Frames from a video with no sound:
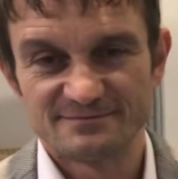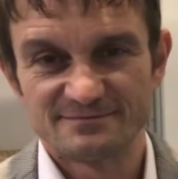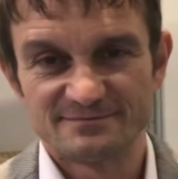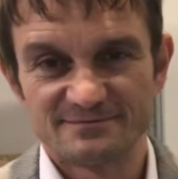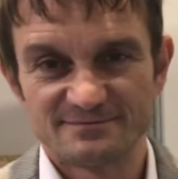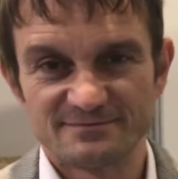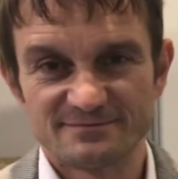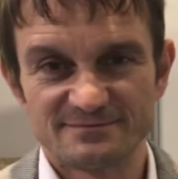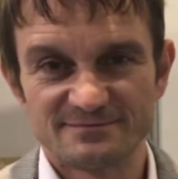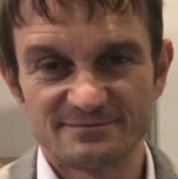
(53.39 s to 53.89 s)

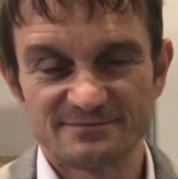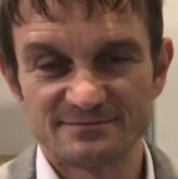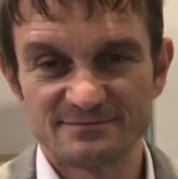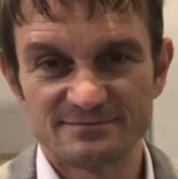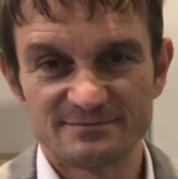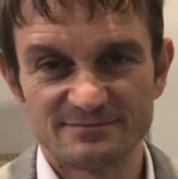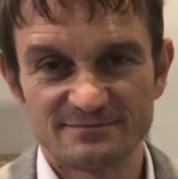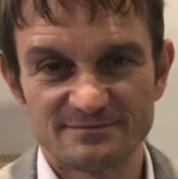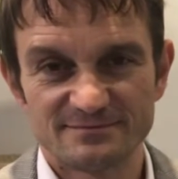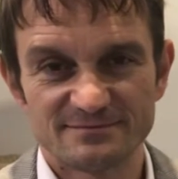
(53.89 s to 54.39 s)

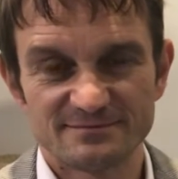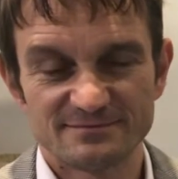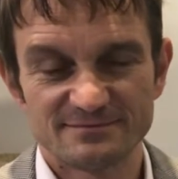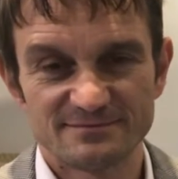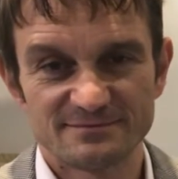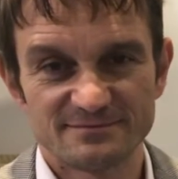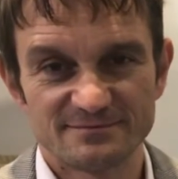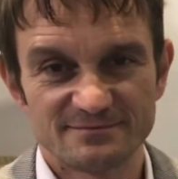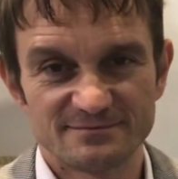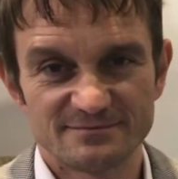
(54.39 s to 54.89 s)

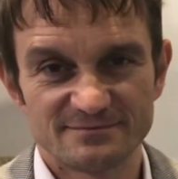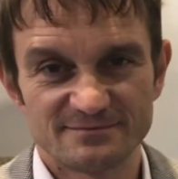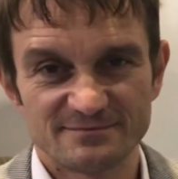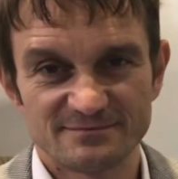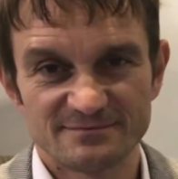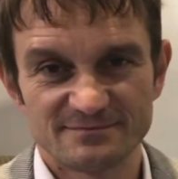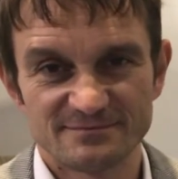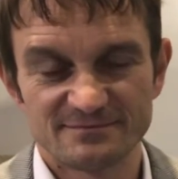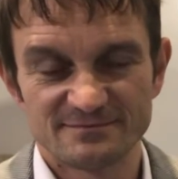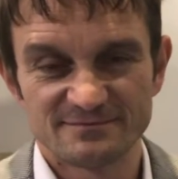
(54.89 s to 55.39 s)

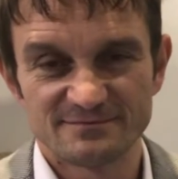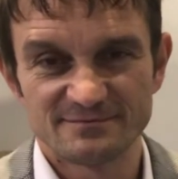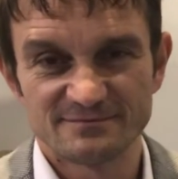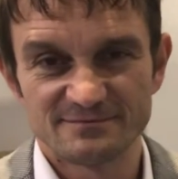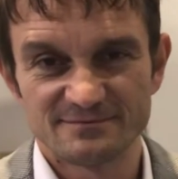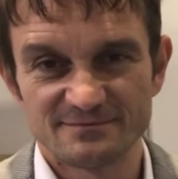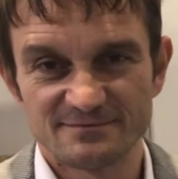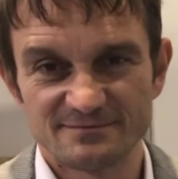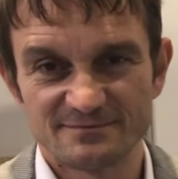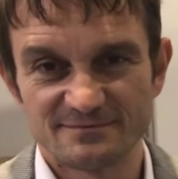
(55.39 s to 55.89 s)

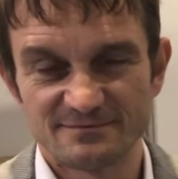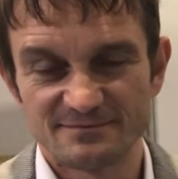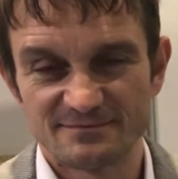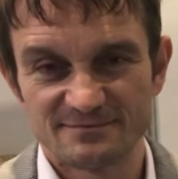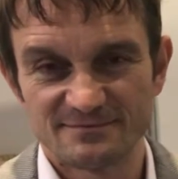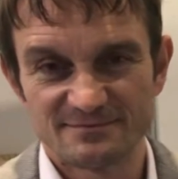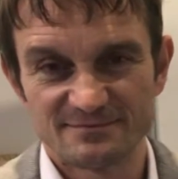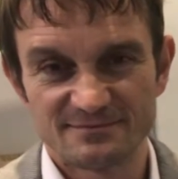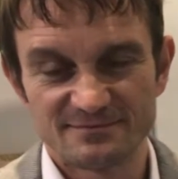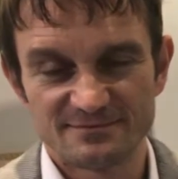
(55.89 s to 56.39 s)

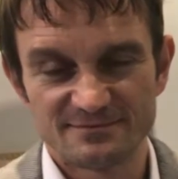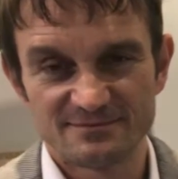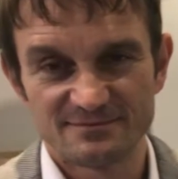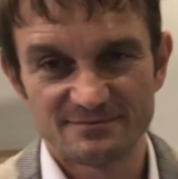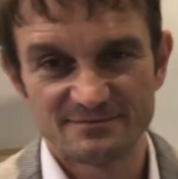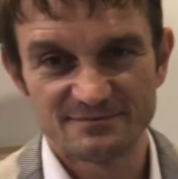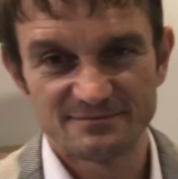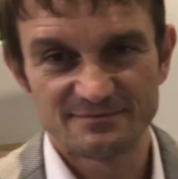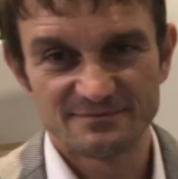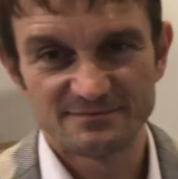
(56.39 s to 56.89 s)

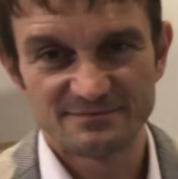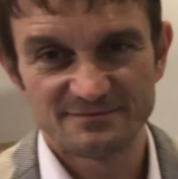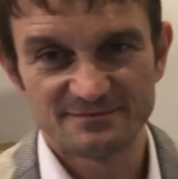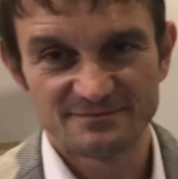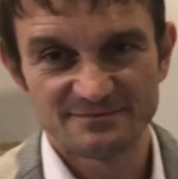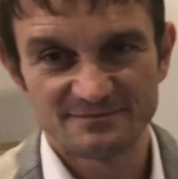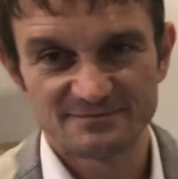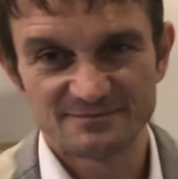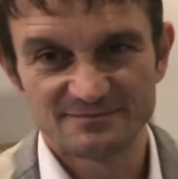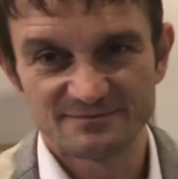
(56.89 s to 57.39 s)

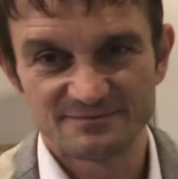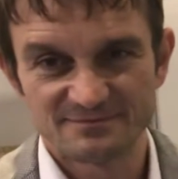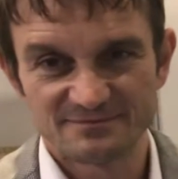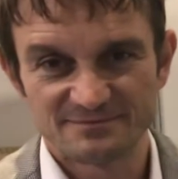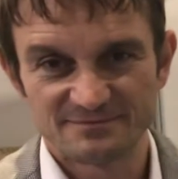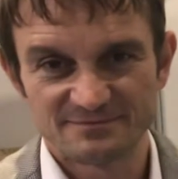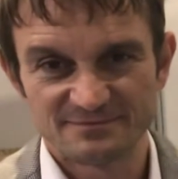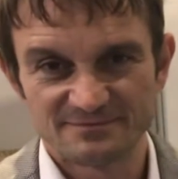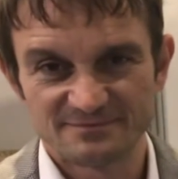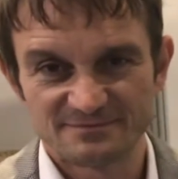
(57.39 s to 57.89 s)

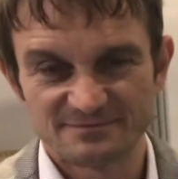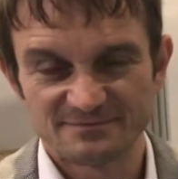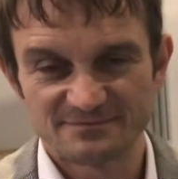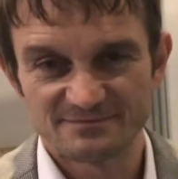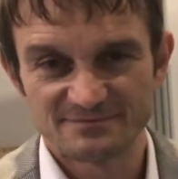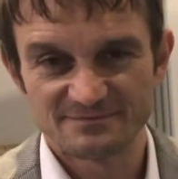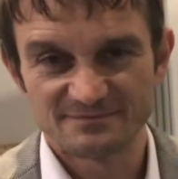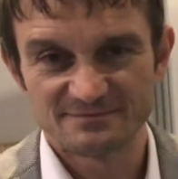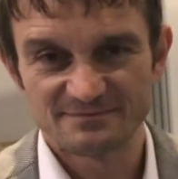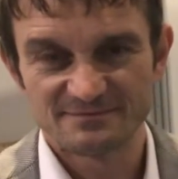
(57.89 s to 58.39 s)

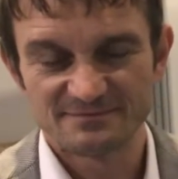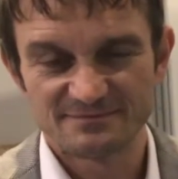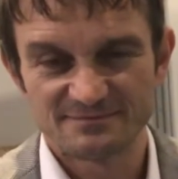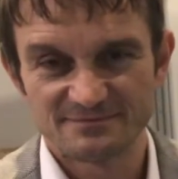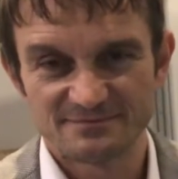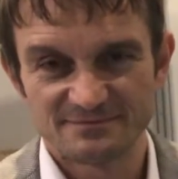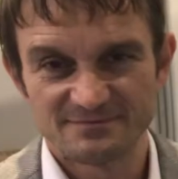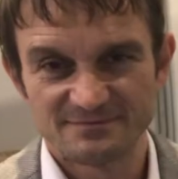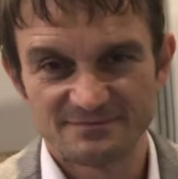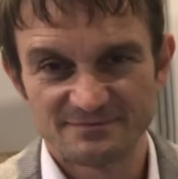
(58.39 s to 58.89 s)

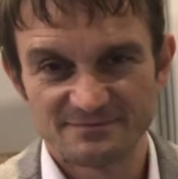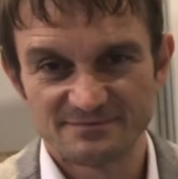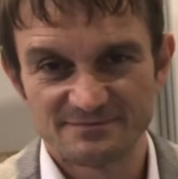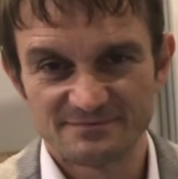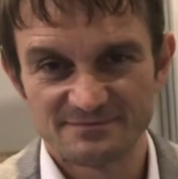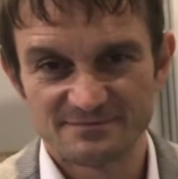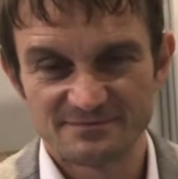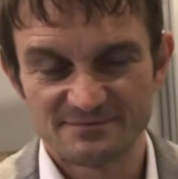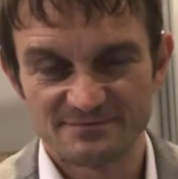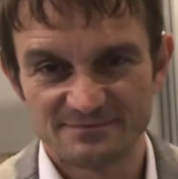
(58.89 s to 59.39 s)

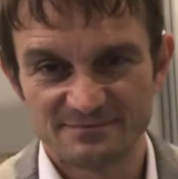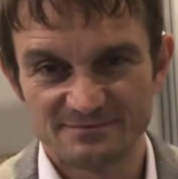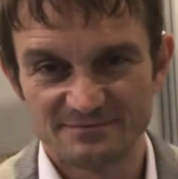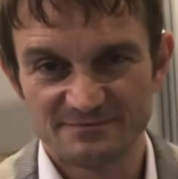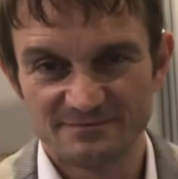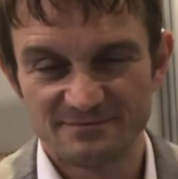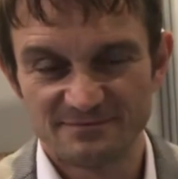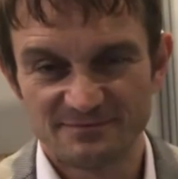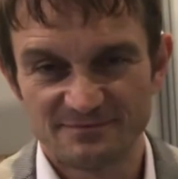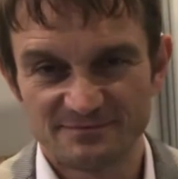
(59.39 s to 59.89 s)

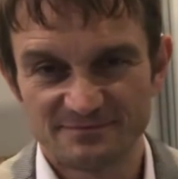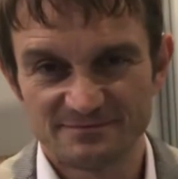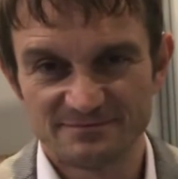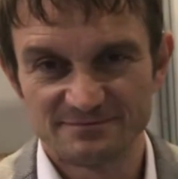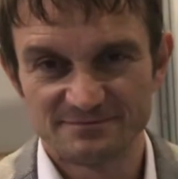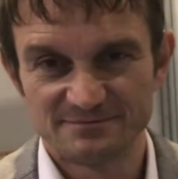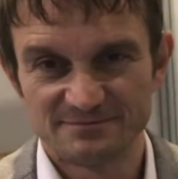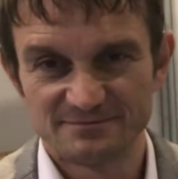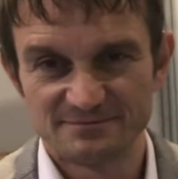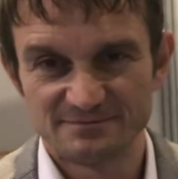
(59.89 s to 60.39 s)

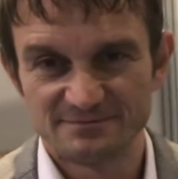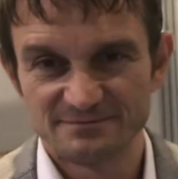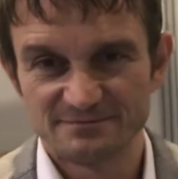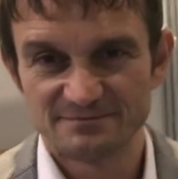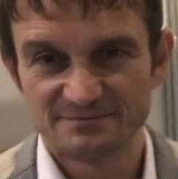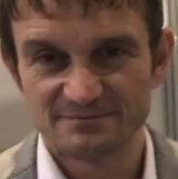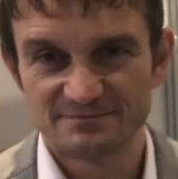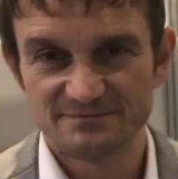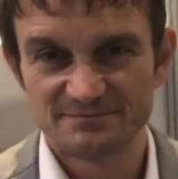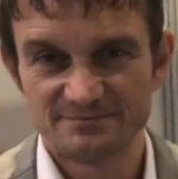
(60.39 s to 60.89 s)

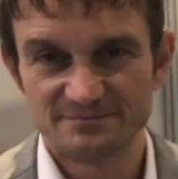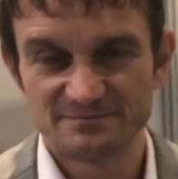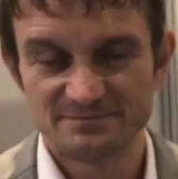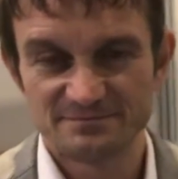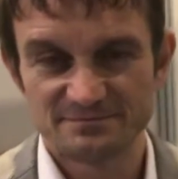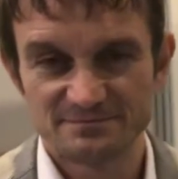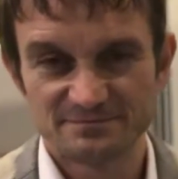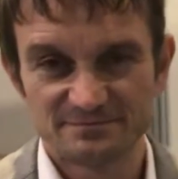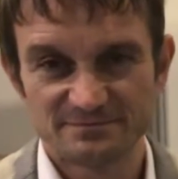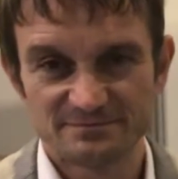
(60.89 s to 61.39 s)
The person shown says nothing.